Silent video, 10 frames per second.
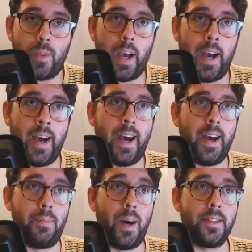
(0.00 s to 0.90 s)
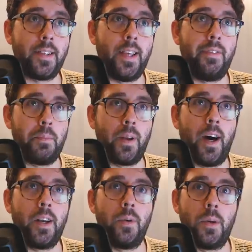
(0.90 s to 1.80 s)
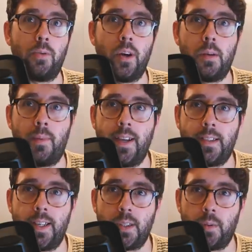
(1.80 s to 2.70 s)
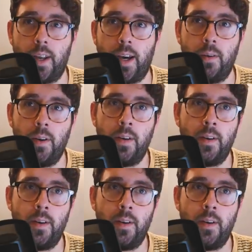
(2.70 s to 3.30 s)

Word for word: Uh, personally, I think Bernardo and De Bruyne might sit this one out.